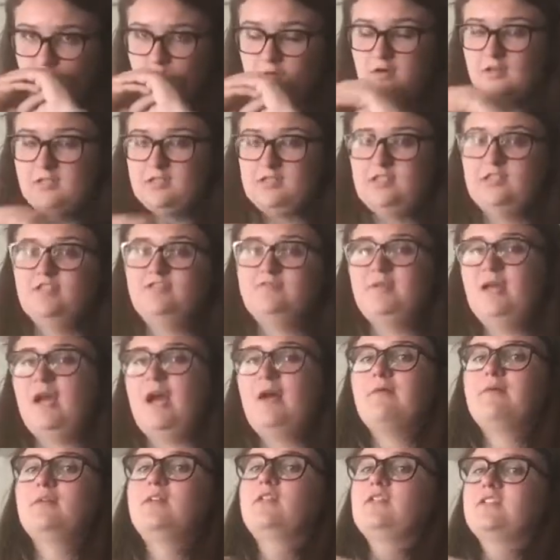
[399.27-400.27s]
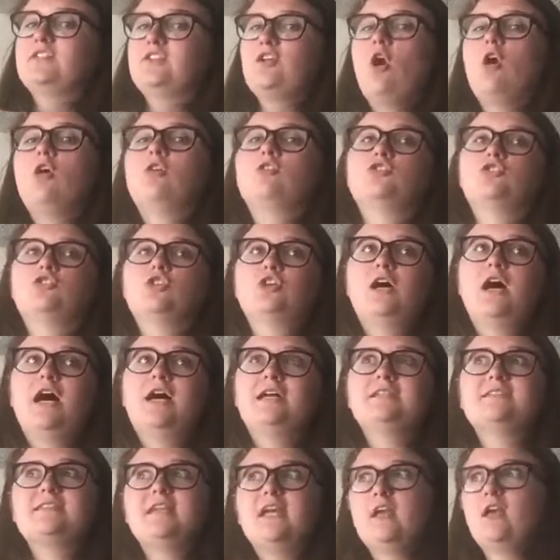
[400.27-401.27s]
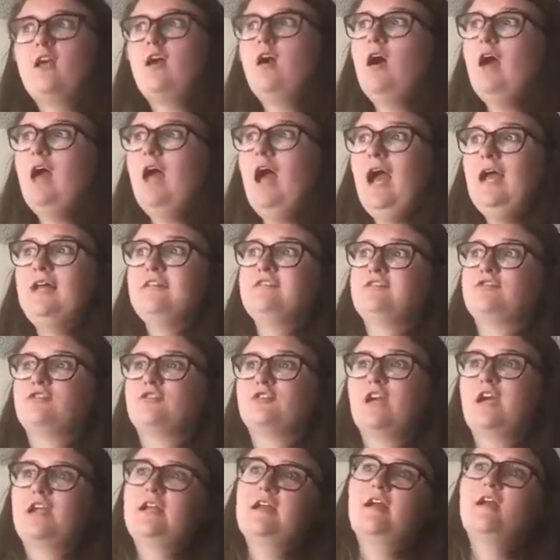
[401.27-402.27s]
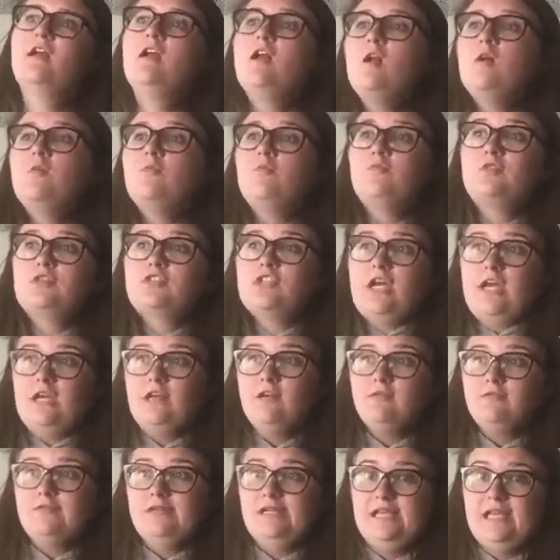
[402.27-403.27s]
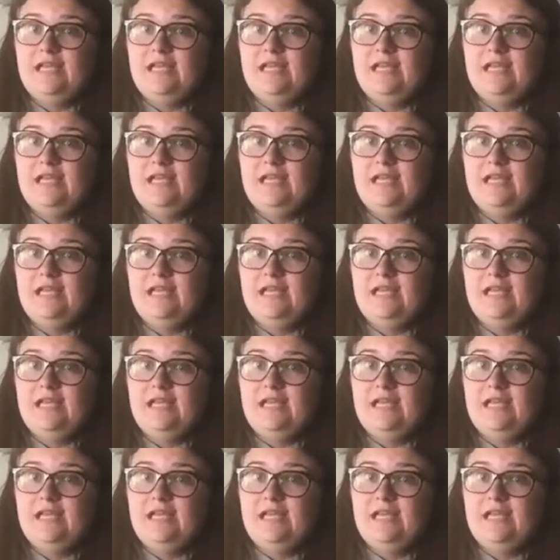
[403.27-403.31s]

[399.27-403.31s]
oh, excuse me, I went to this college class and got high school credit, which I don't